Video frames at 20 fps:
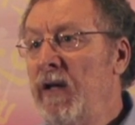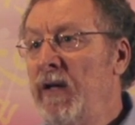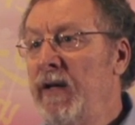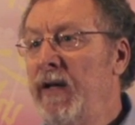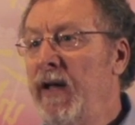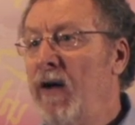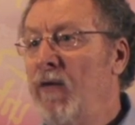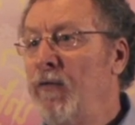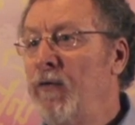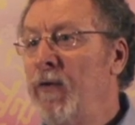
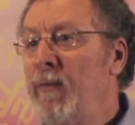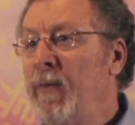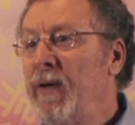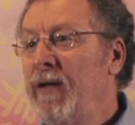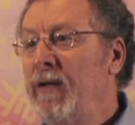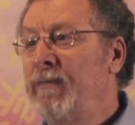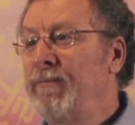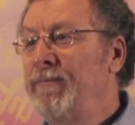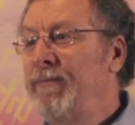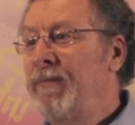Now, from
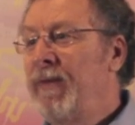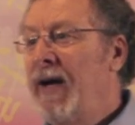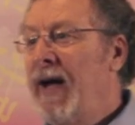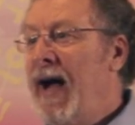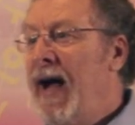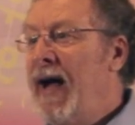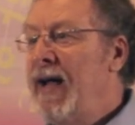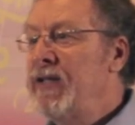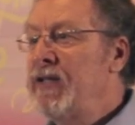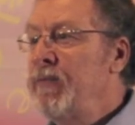a
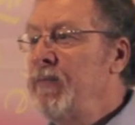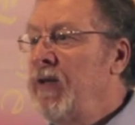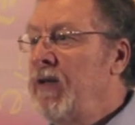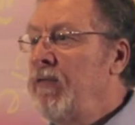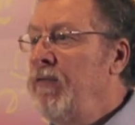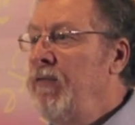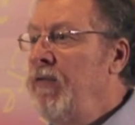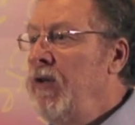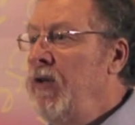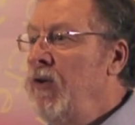cosmic
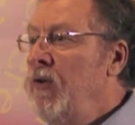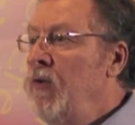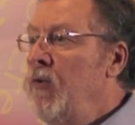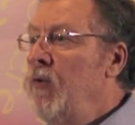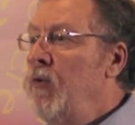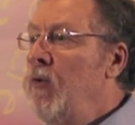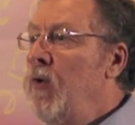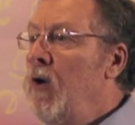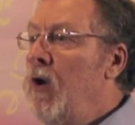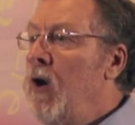
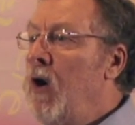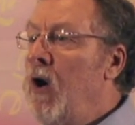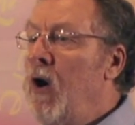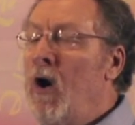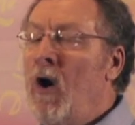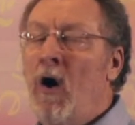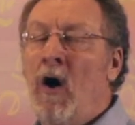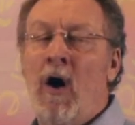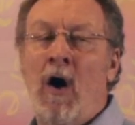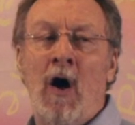view,
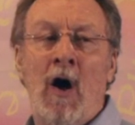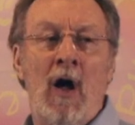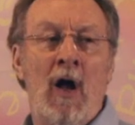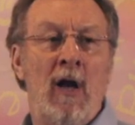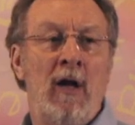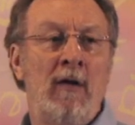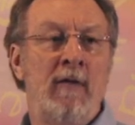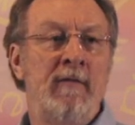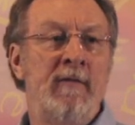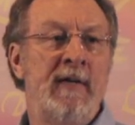
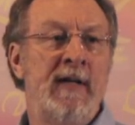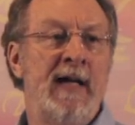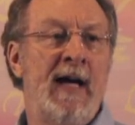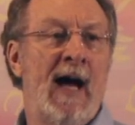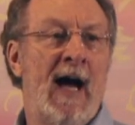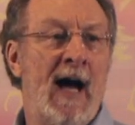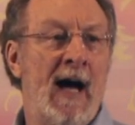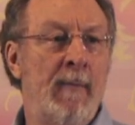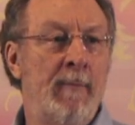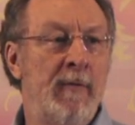all of the
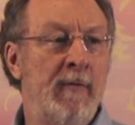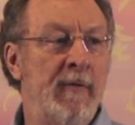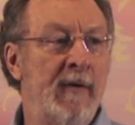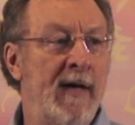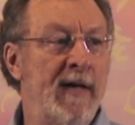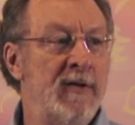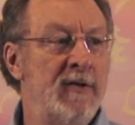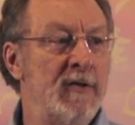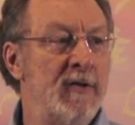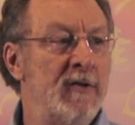
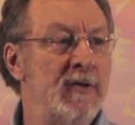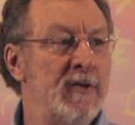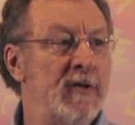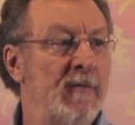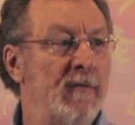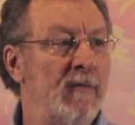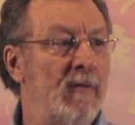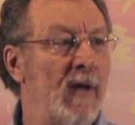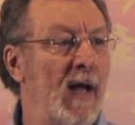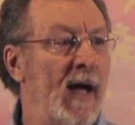operations
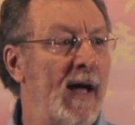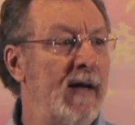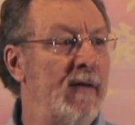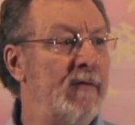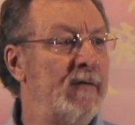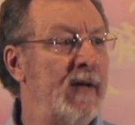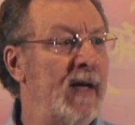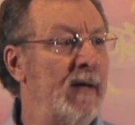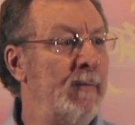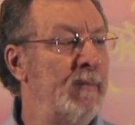of
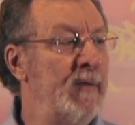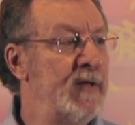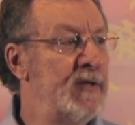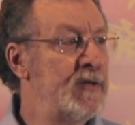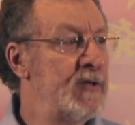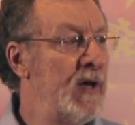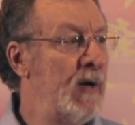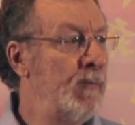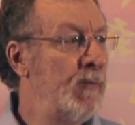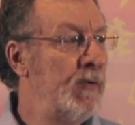life can be
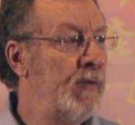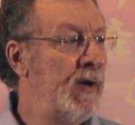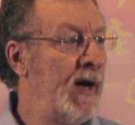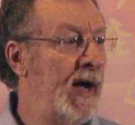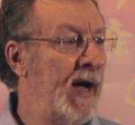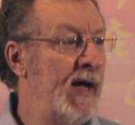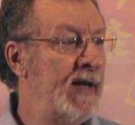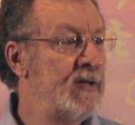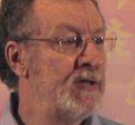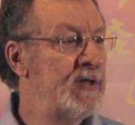
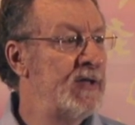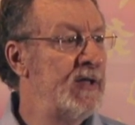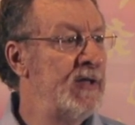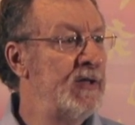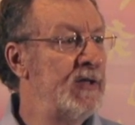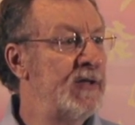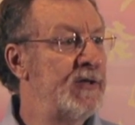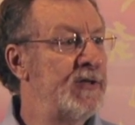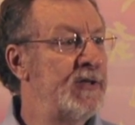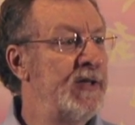summarized
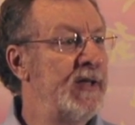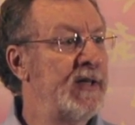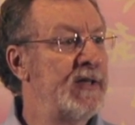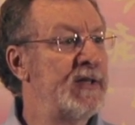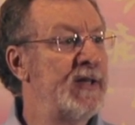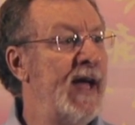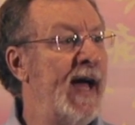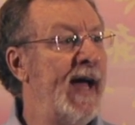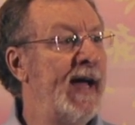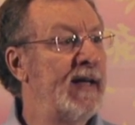into
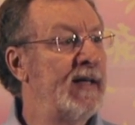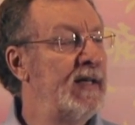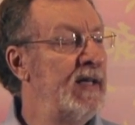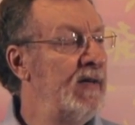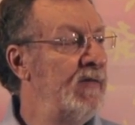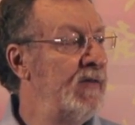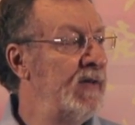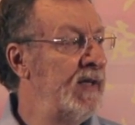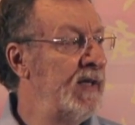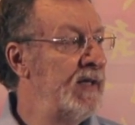6
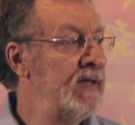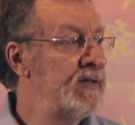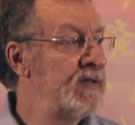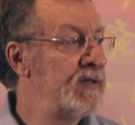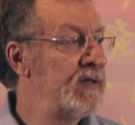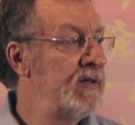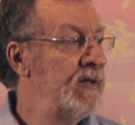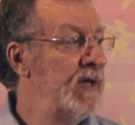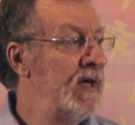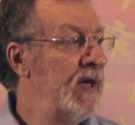
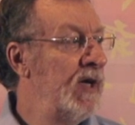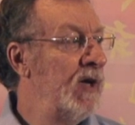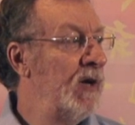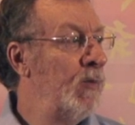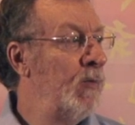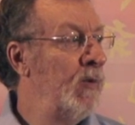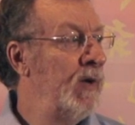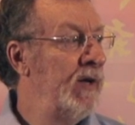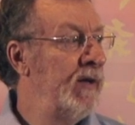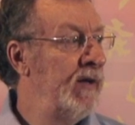activities
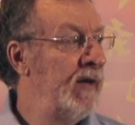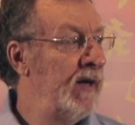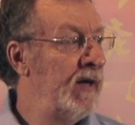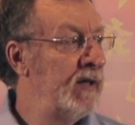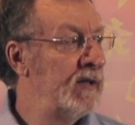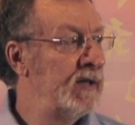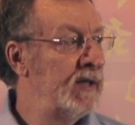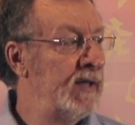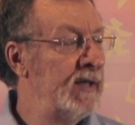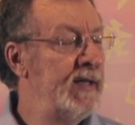with
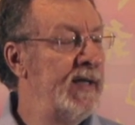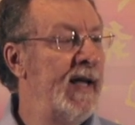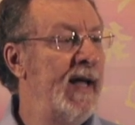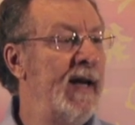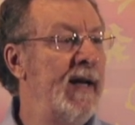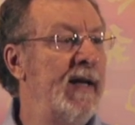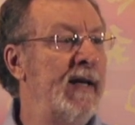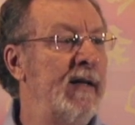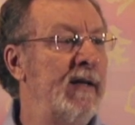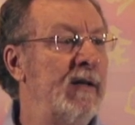their
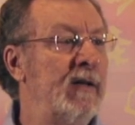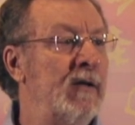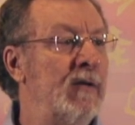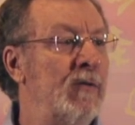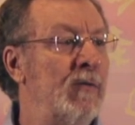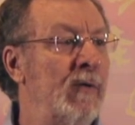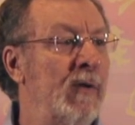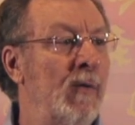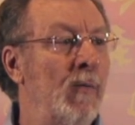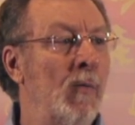attendant
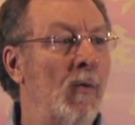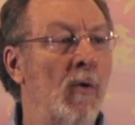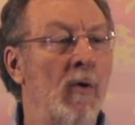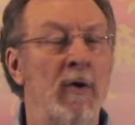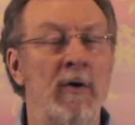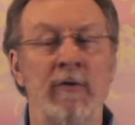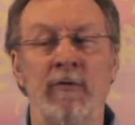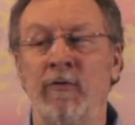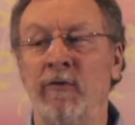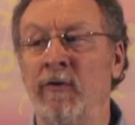
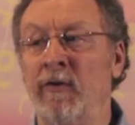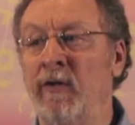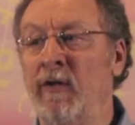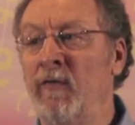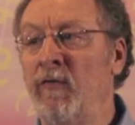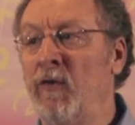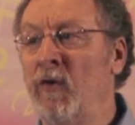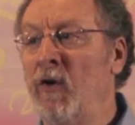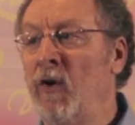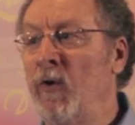rewards and
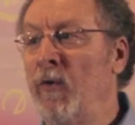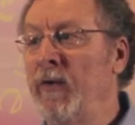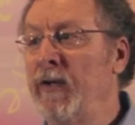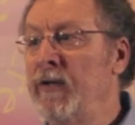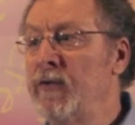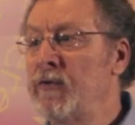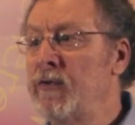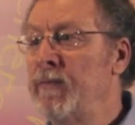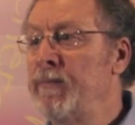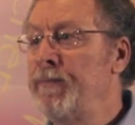
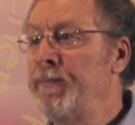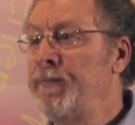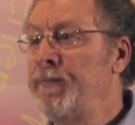difficulties.